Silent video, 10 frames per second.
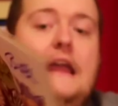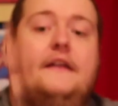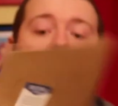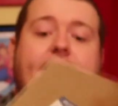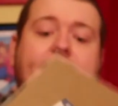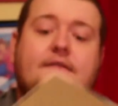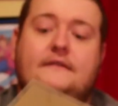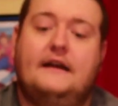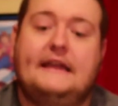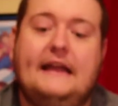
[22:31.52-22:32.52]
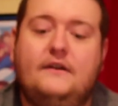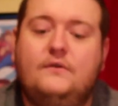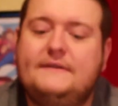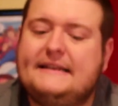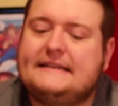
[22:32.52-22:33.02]
And then, again,
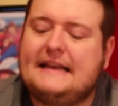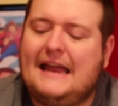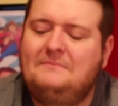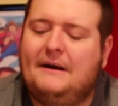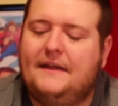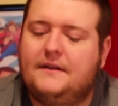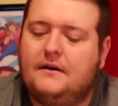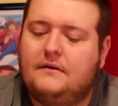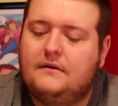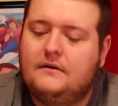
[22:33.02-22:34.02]
who's it signed by, though?